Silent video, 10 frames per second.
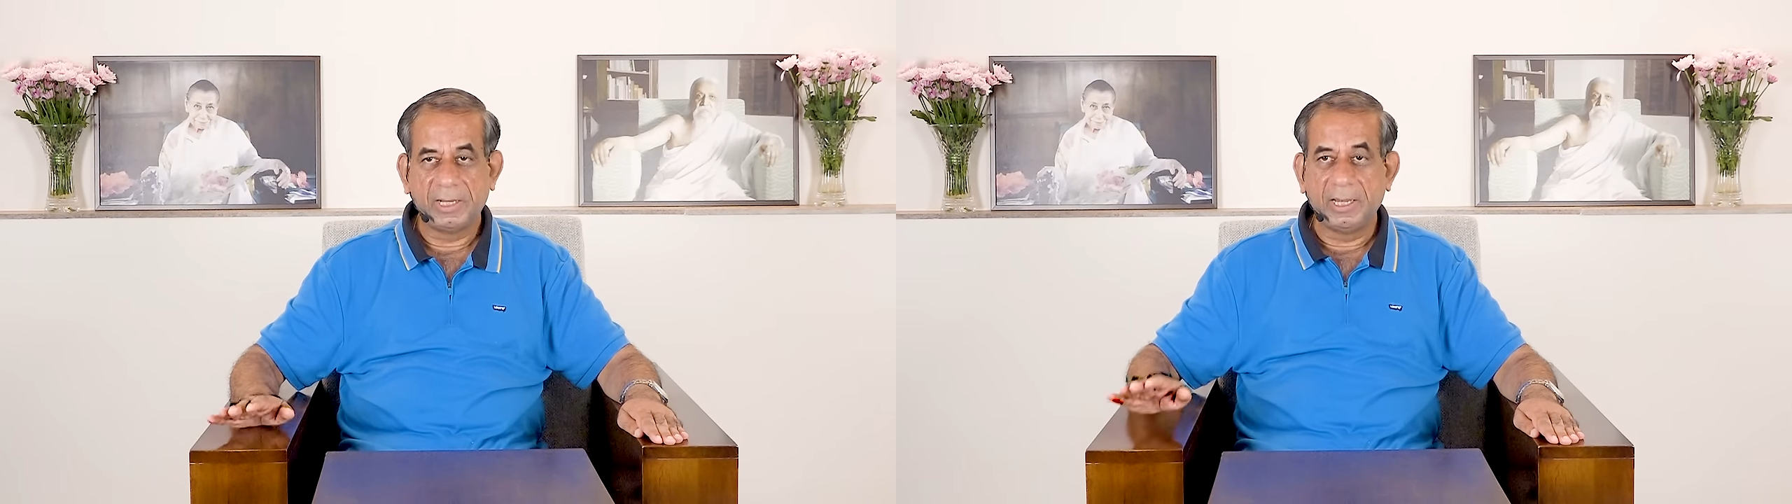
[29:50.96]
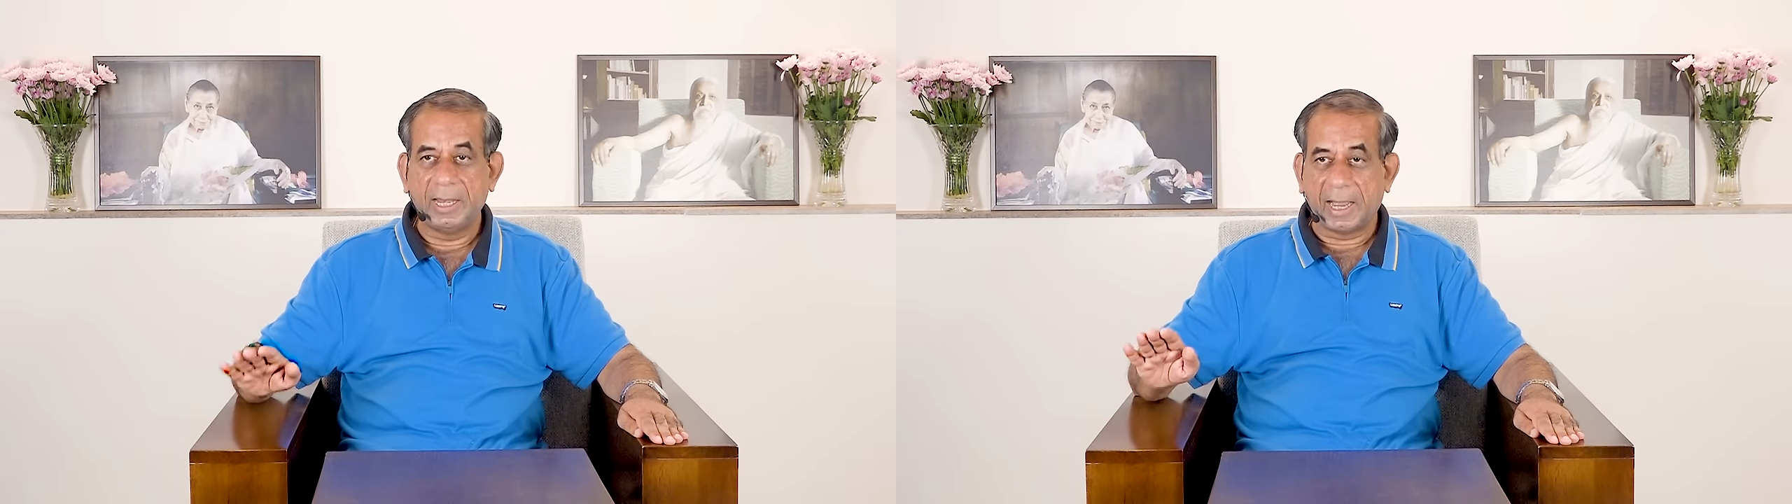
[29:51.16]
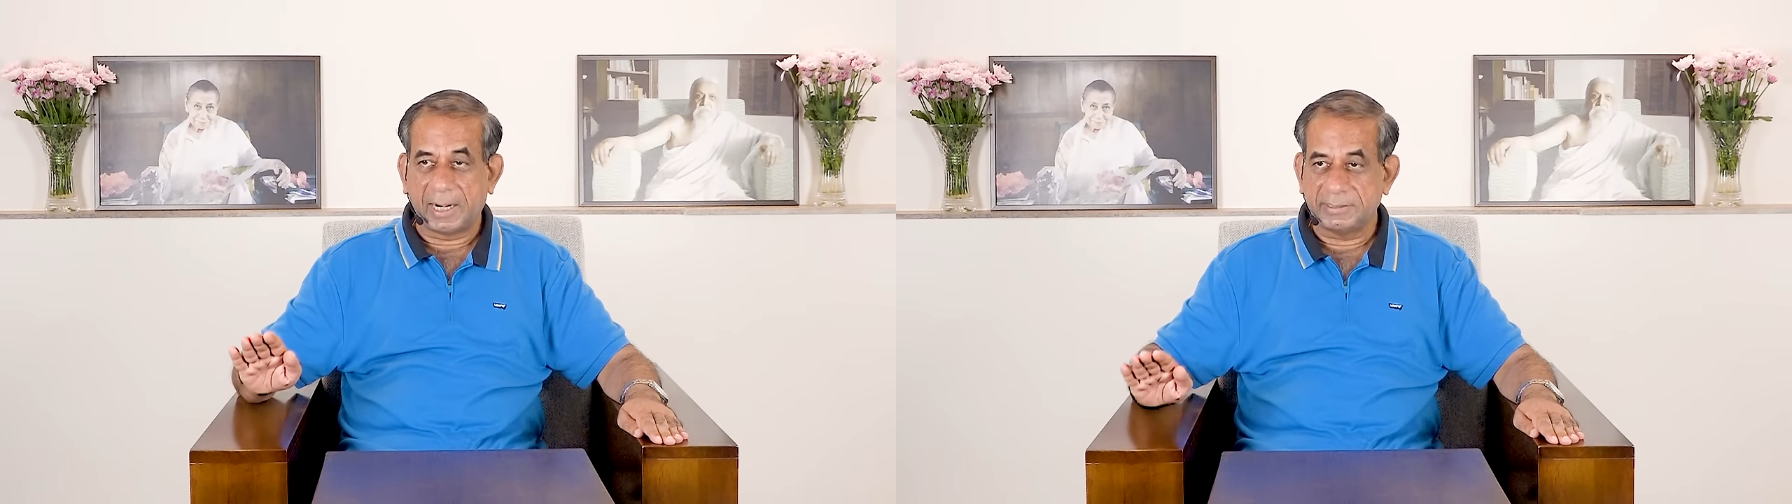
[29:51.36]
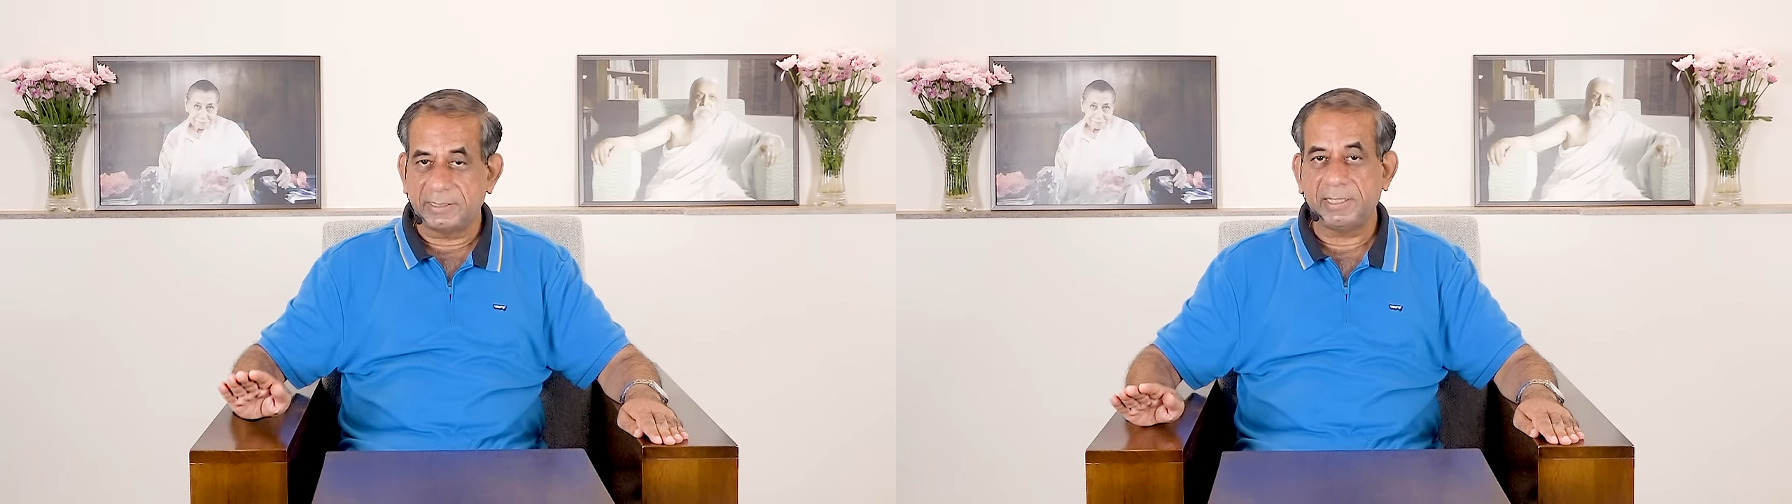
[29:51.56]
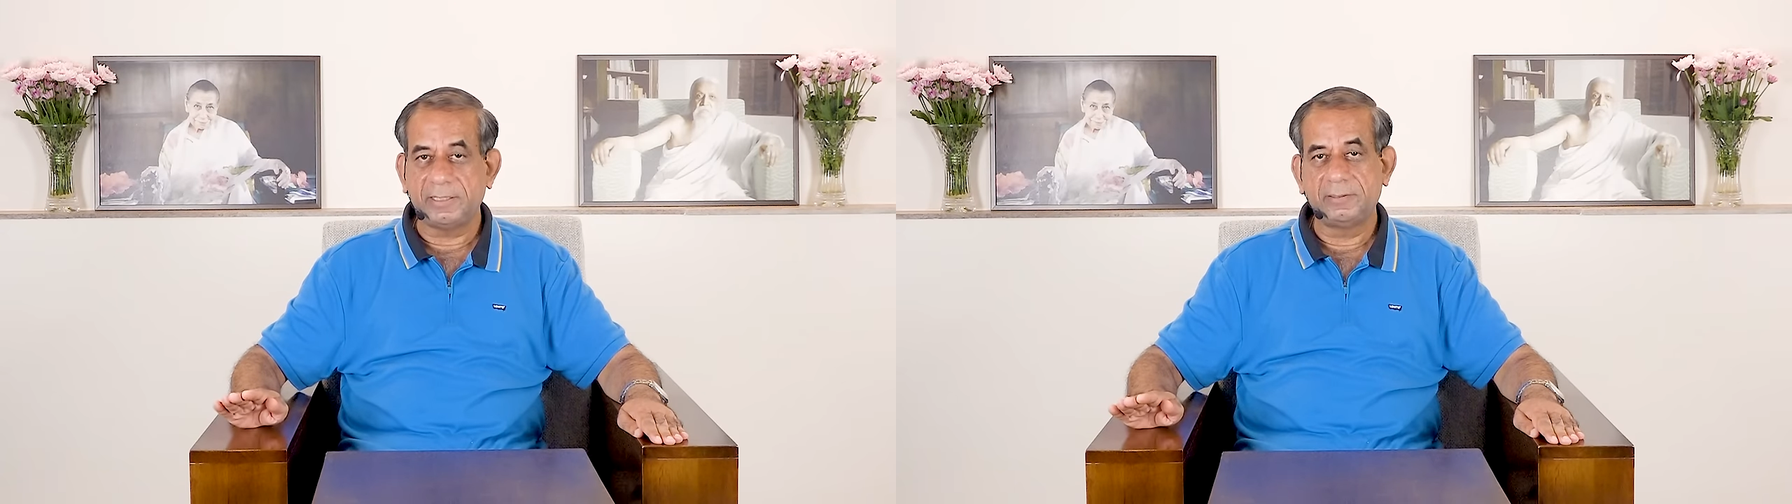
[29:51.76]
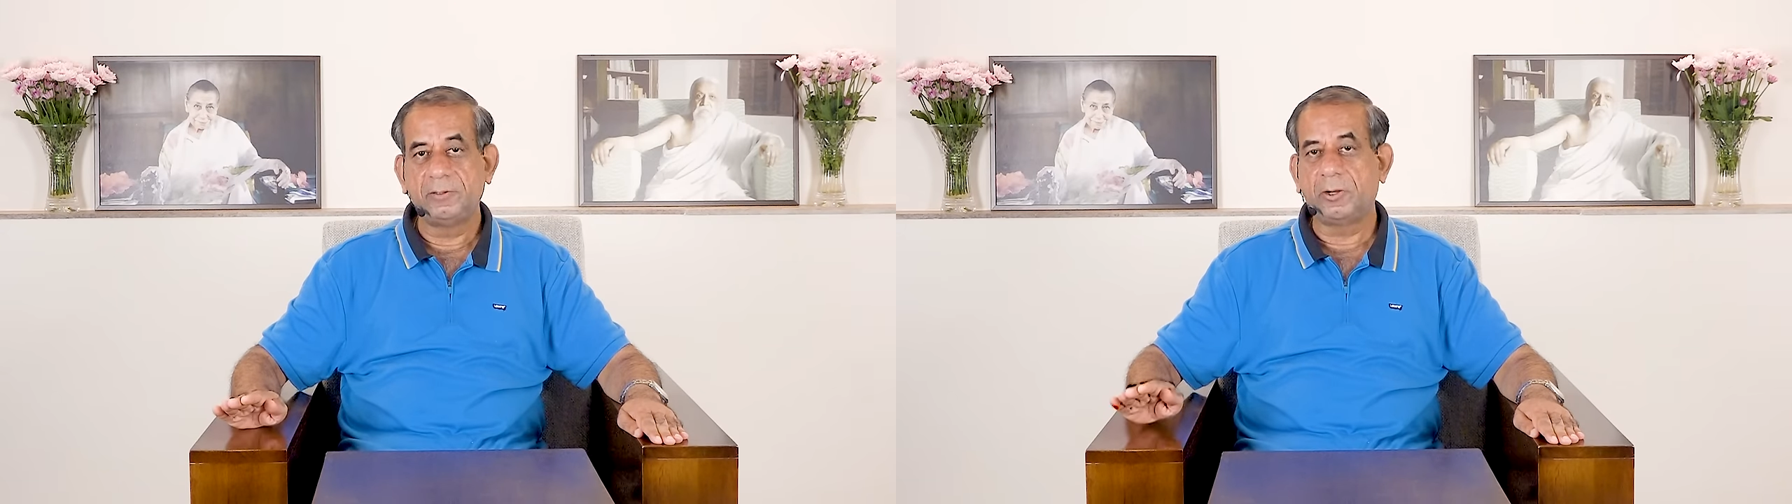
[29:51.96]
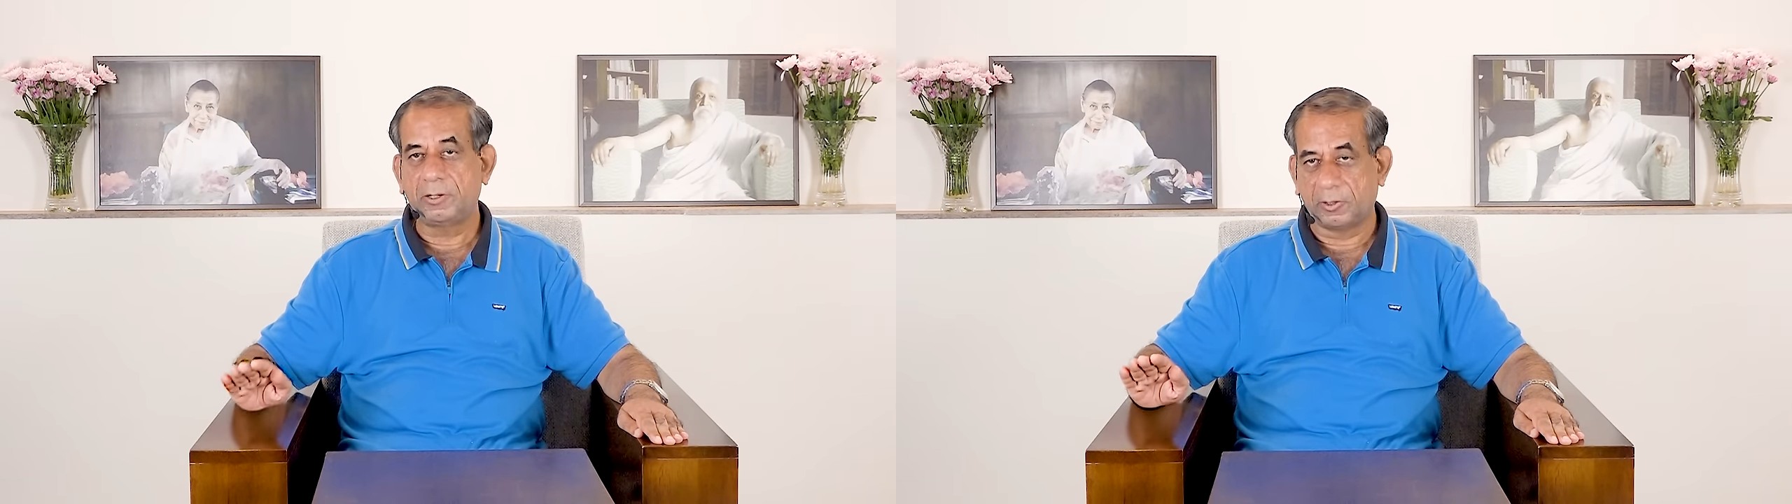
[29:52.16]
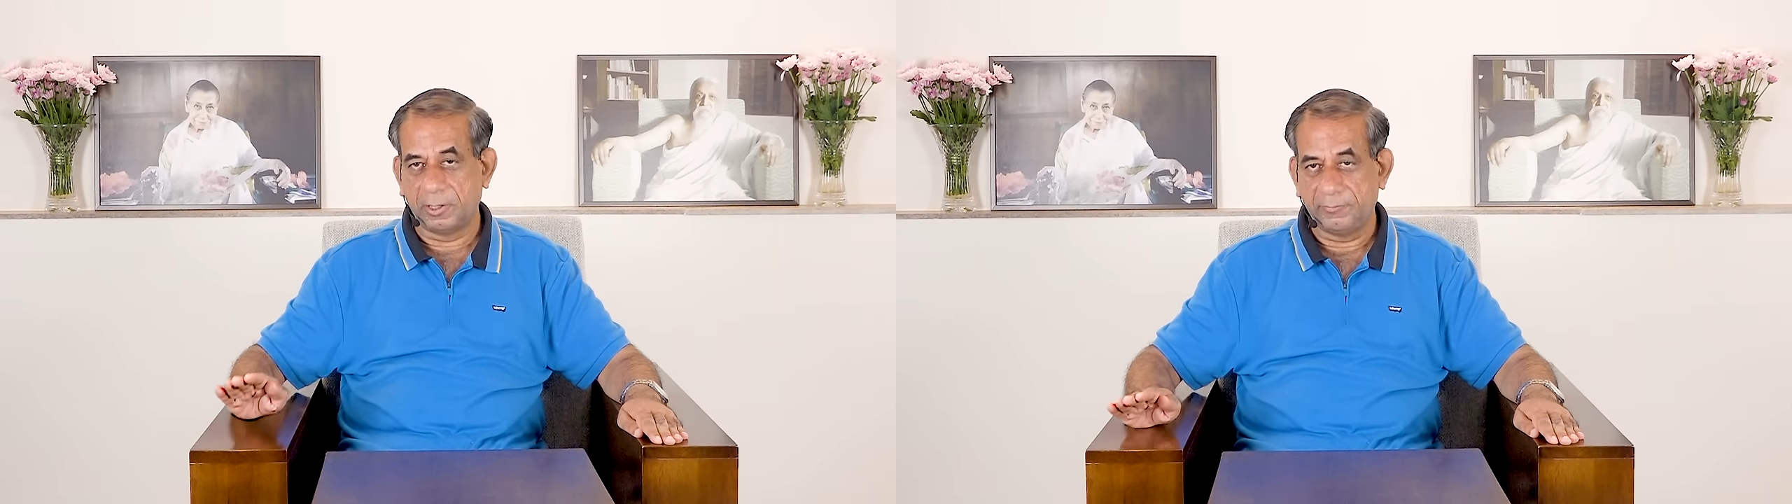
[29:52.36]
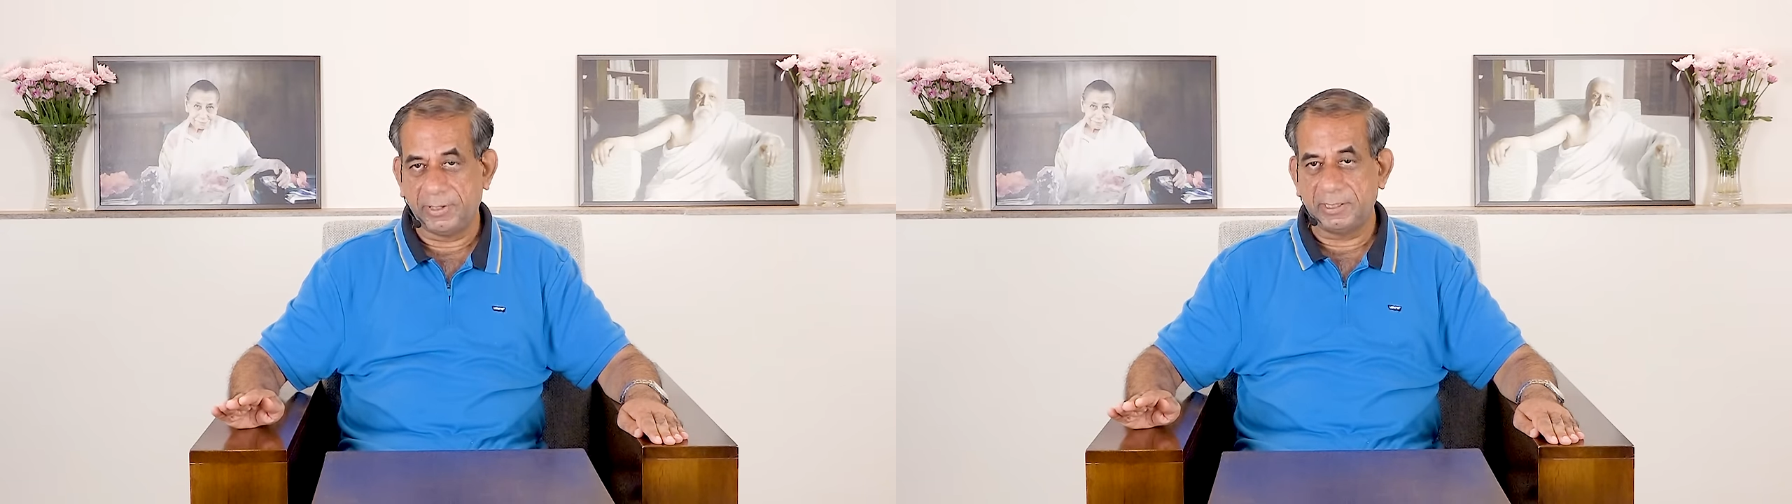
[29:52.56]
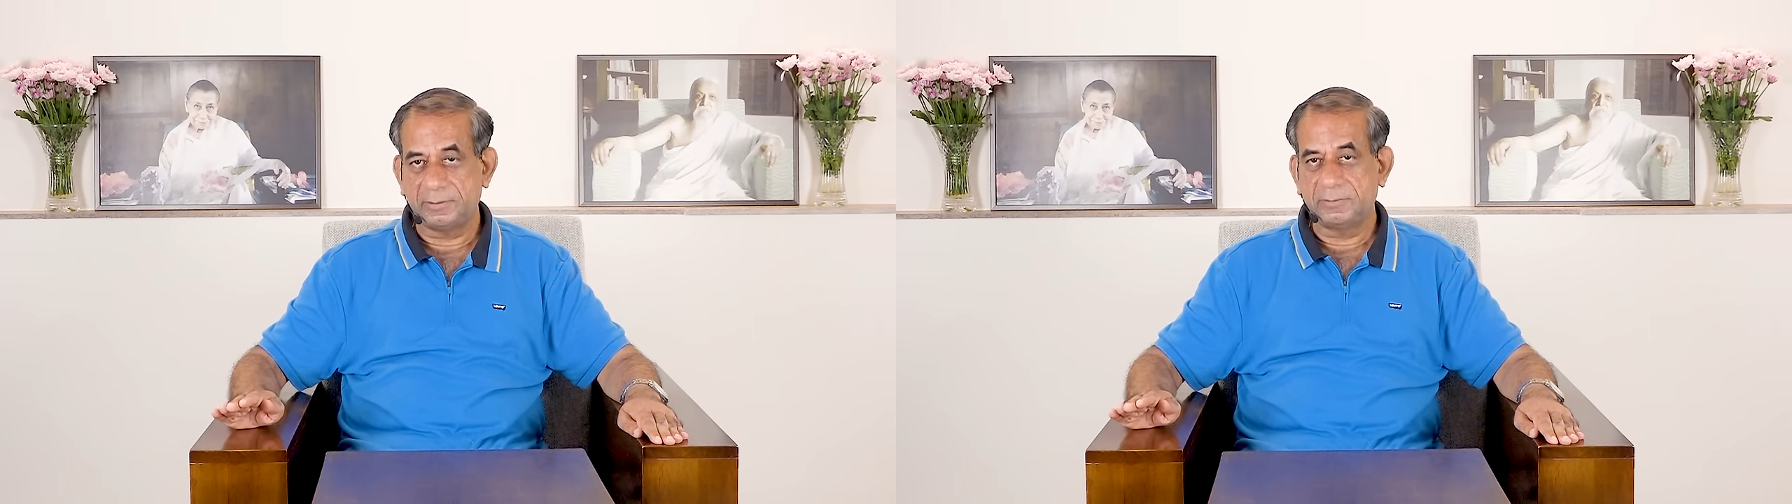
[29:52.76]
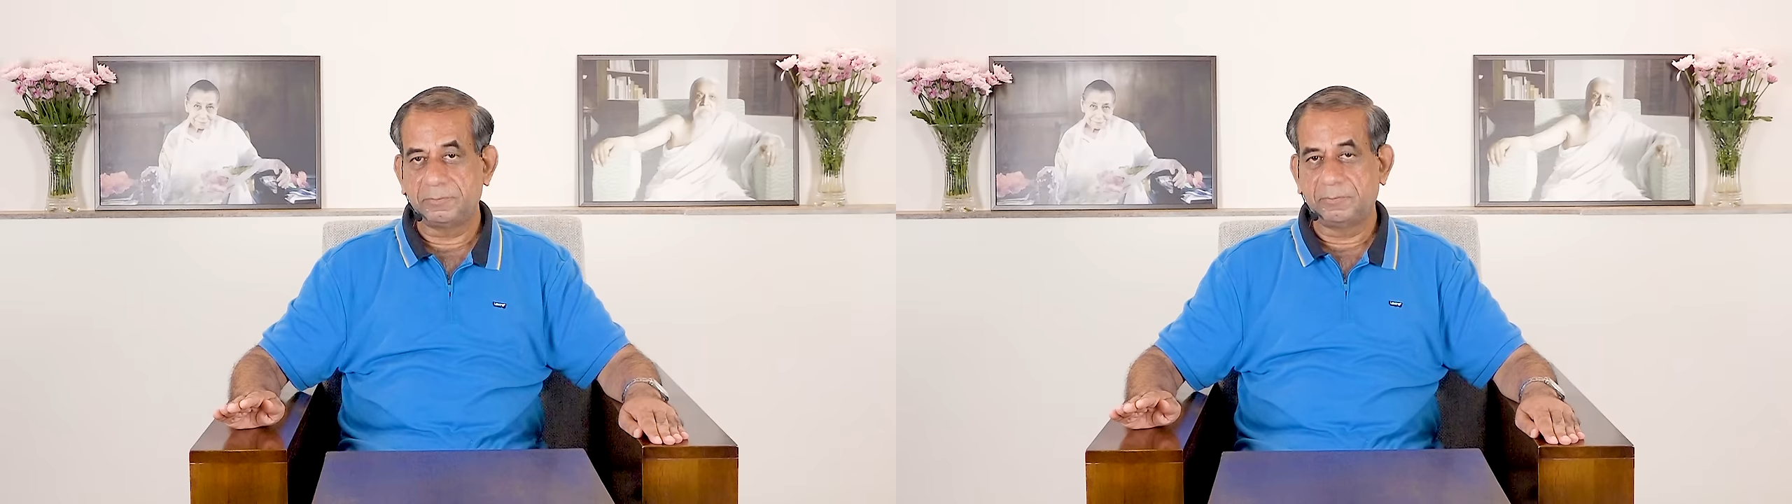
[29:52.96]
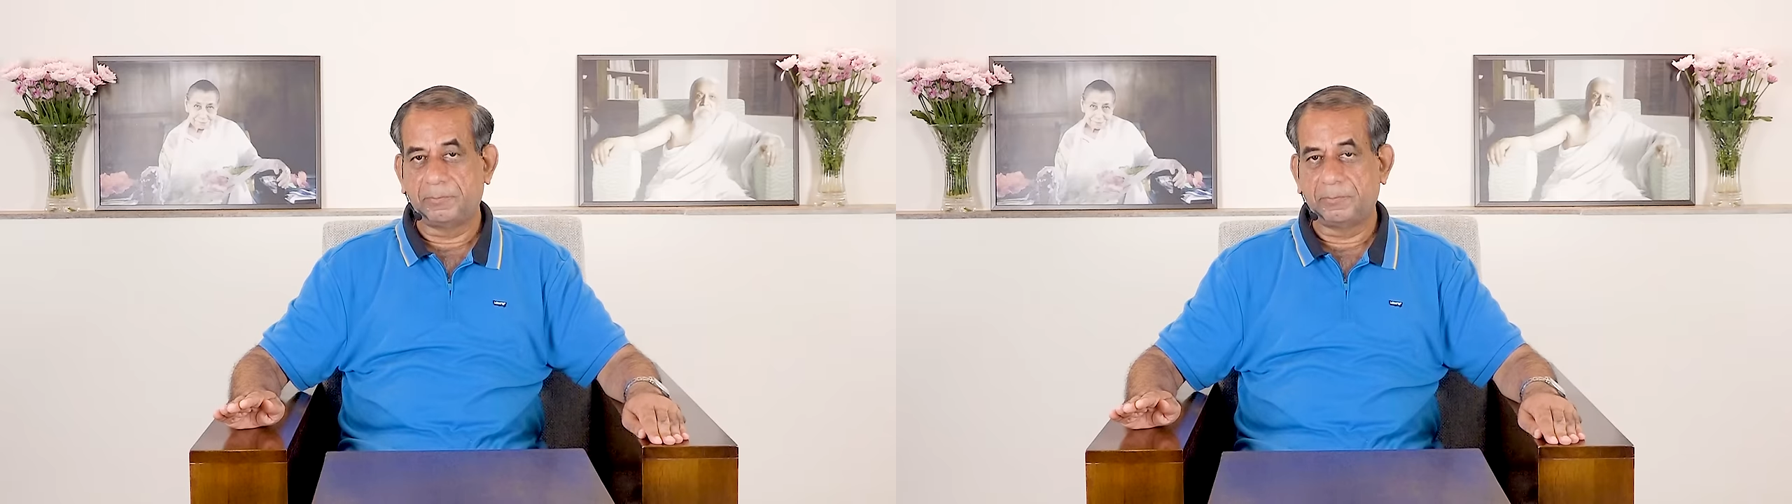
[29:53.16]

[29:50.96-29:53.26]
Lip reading: largely, not always,